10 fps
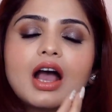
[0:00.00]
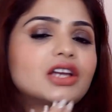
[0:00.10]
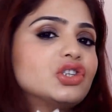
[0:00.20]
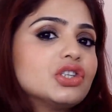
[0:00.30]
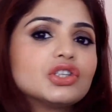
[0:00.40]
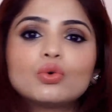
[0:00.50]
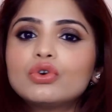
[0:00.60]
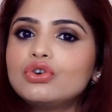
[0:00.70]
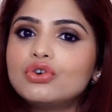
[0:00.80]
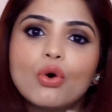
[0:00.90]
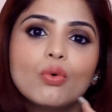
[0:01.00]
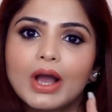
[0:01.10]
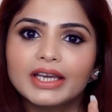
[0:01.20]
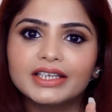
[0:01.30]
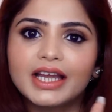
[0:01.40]
I just don't know
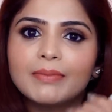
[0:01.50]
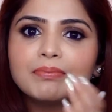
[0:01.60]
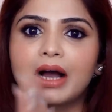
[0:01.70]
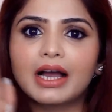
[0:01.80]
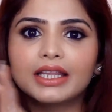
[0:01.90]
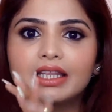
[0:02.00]
why did I buy